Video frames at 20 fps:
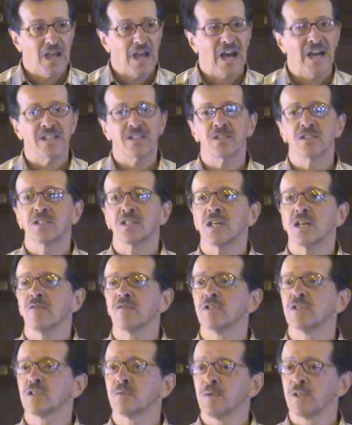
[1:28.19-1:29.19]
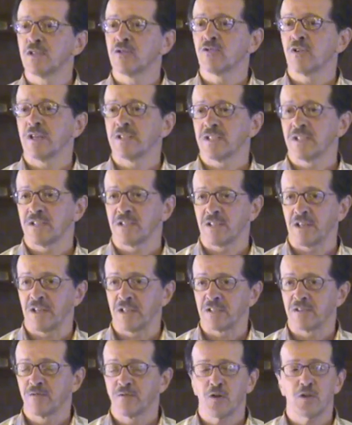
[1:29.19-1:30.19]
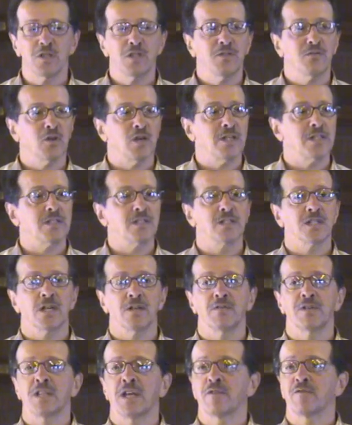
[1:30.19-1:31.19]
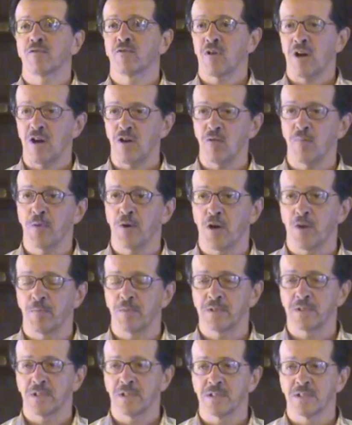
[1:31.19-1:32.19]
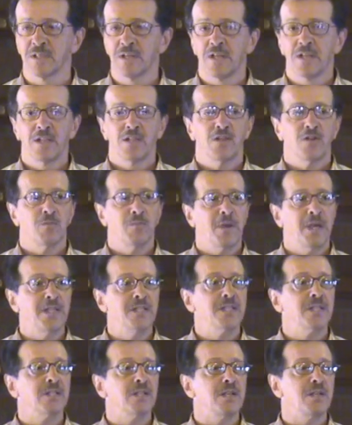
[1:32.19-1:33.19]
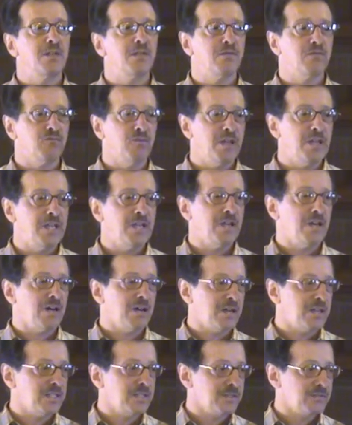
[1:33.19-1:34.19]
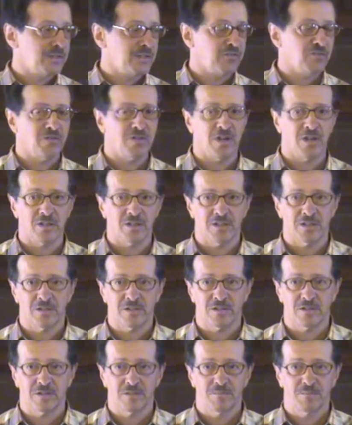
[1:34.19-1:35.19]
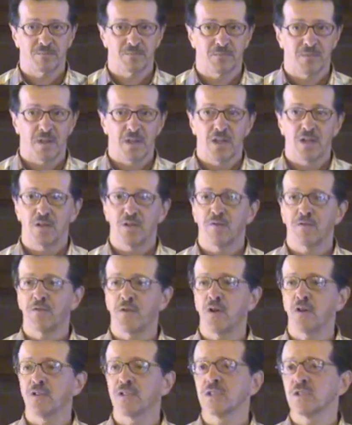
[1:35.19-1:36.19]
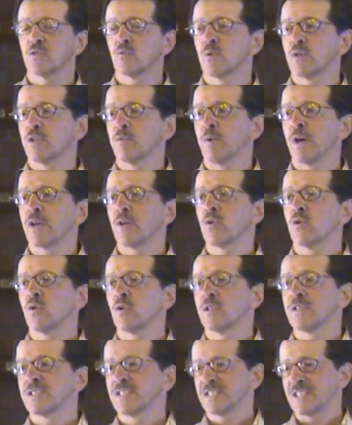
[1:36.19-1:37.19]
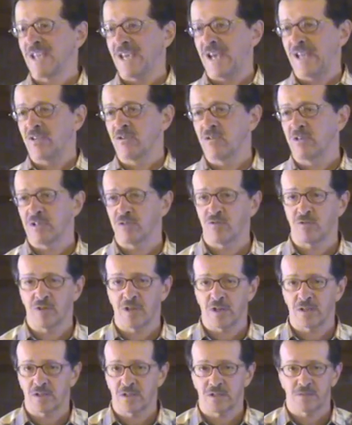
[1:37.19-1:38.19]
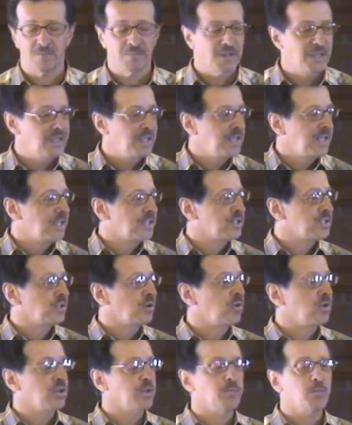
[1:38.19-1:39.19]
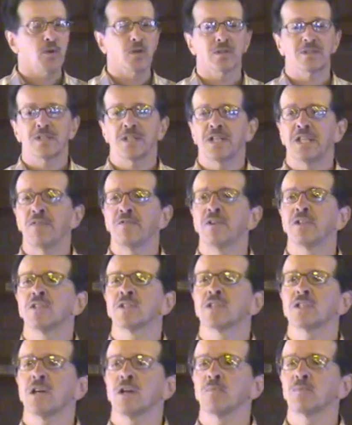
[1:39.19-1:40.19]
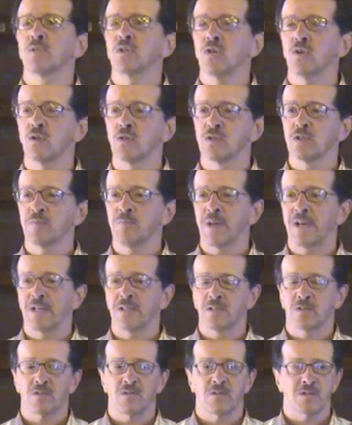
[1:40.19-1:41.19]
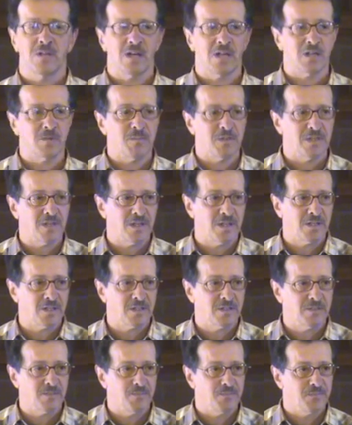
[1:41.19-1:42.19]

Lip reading: I discovered some interesting things. First of all, I discovered that for our purposes, there are basically 3 kinds of introductions. The first is what you might call the standard introduction. It's in all the books and even in some Toastmasters documentation.